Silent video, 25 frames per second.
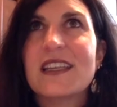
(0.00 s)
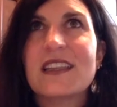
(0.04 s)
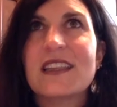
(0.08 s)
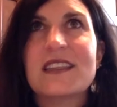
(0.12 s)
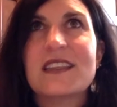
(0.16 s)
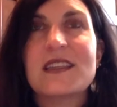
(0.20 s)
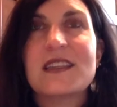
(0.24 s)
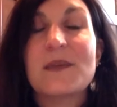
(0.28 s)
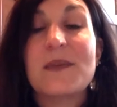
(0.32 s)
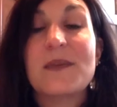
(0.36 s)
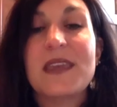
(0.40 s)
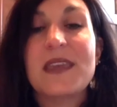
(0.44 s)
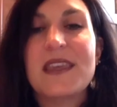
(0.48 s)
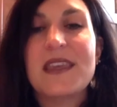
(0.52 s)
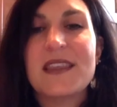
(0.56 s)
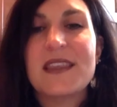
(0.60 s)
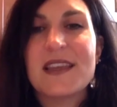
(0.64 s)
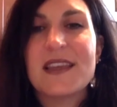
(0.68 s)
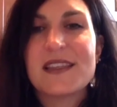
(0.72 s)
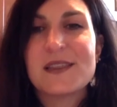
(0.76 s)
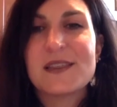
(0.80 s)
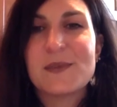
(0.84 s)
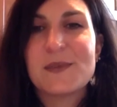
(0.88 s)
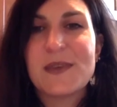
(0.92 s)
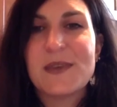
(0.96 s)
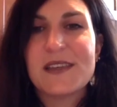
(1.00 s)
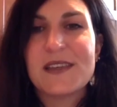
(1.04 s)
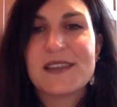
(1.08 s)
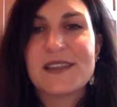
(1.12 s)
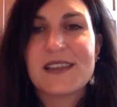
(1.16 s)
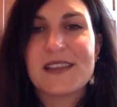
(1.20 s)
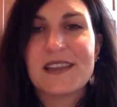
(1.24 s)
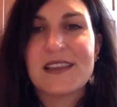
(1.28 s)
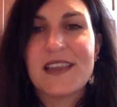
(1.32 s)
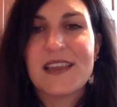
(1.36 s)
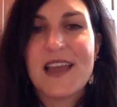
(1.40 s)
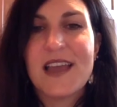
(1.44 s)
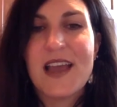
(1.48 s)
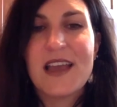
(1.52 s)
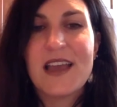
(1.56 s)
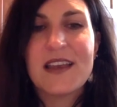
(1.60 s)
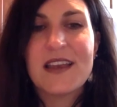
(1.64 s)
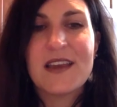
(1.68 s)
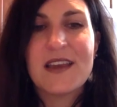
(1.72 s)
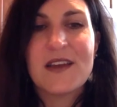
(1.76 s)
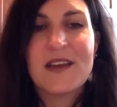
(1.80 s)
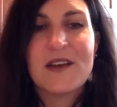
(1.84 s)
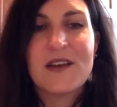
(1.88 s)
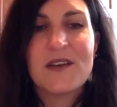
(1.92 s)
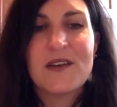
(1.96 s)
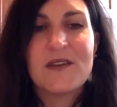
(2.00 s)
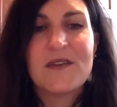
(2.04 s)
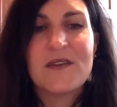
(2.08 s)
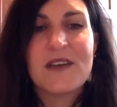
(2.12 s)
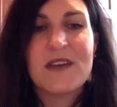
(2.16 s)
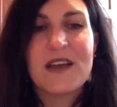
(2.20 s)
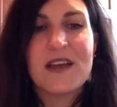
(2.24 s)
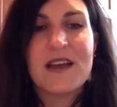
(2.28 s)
to me, that speaks a lot of,